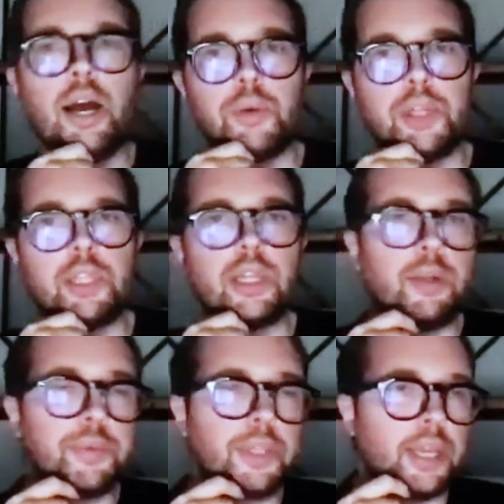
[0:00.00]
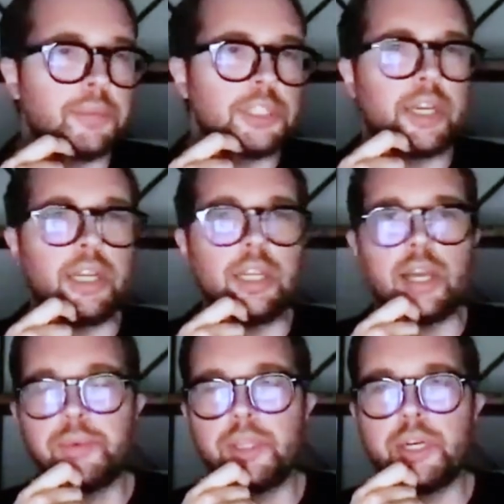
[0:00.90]
Can help them setting
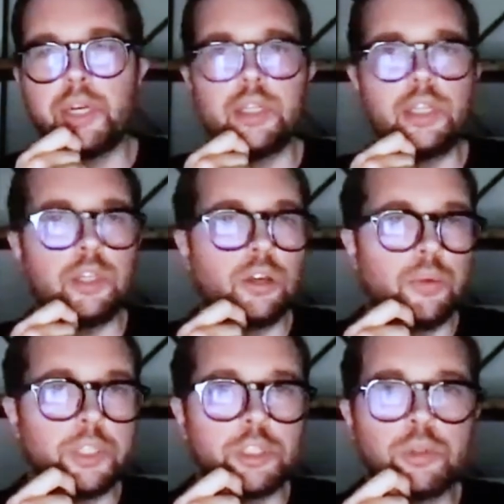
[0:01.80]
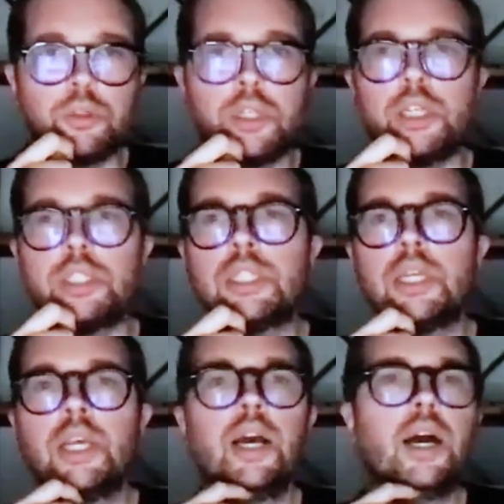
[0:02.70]
up their e-commerce stores,
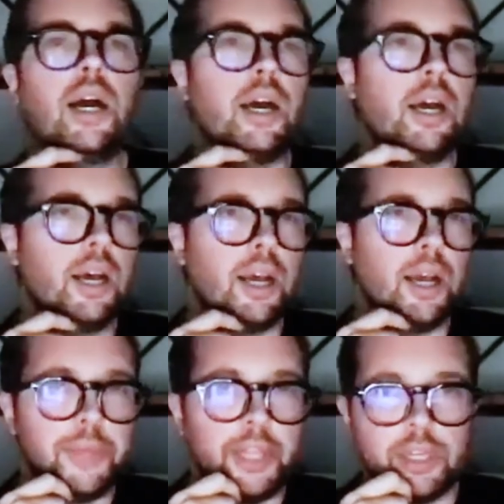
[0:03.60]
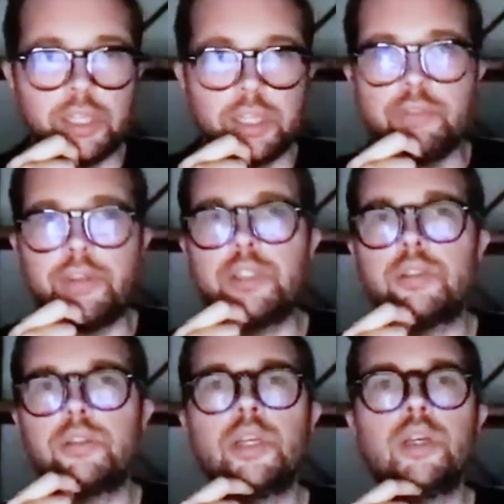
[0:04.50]
updating their
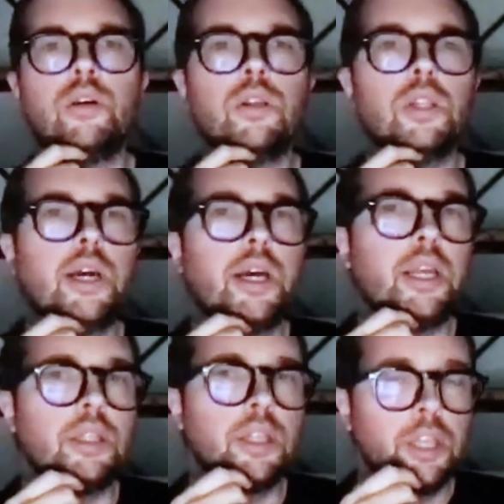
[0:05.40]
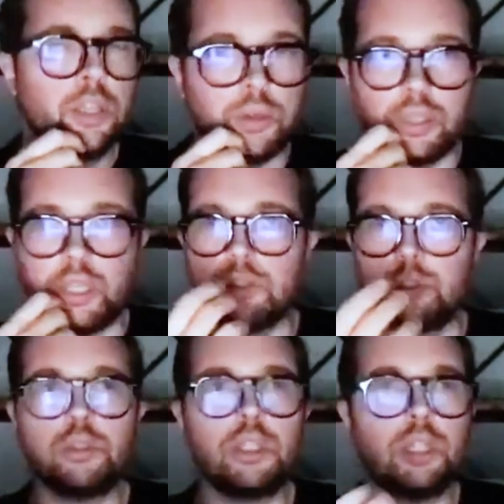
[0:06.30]
inventory online, again,
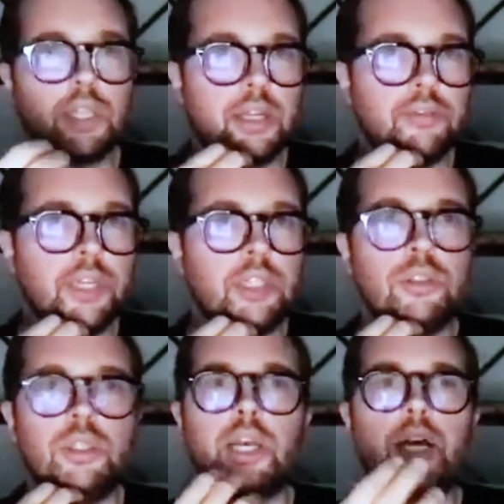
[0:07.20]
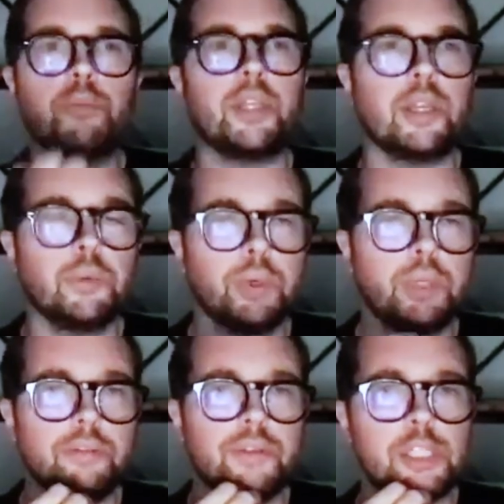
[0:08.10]
shooting that inventory, helping them with
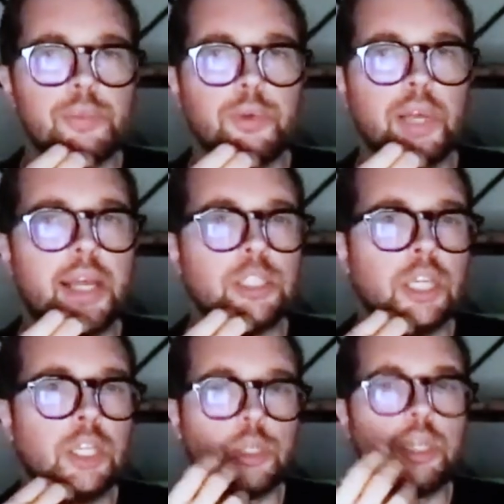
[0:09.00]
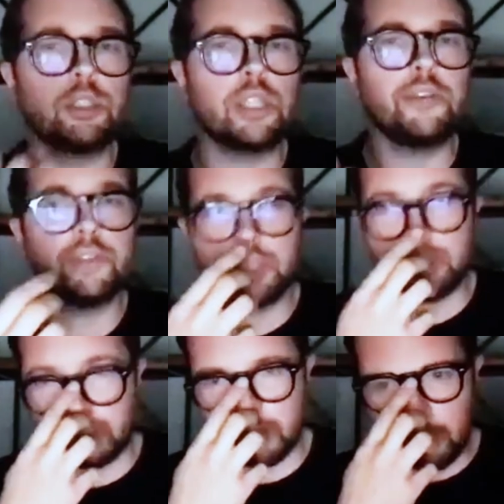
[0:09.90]
the Facebook ads. So
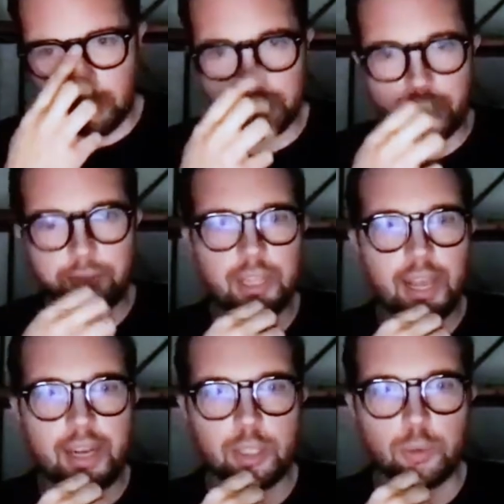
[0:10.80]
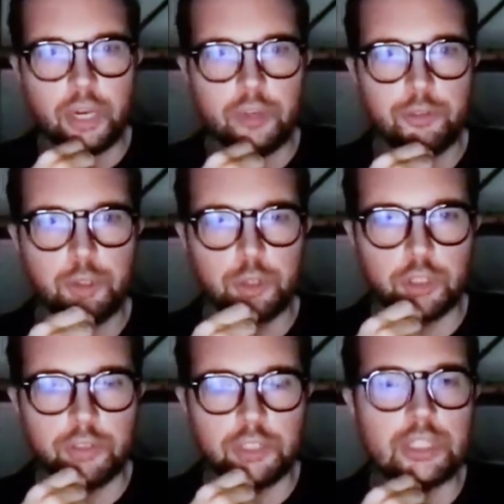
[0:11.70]
definitely added quite a few
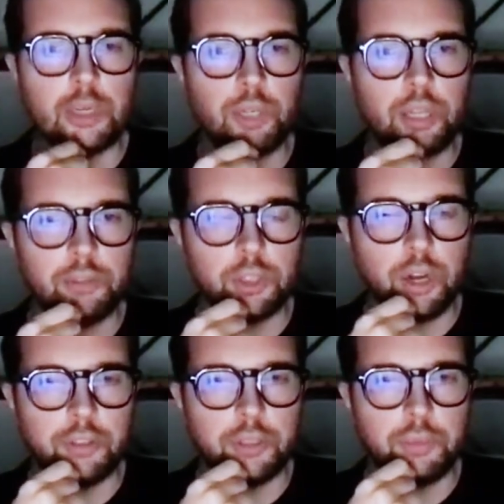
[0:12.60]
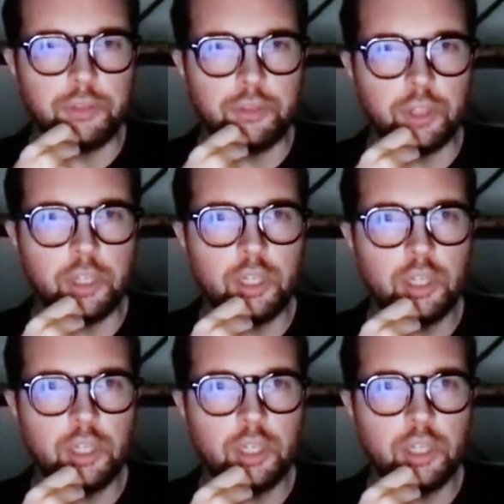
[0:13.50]
services that were never offered before,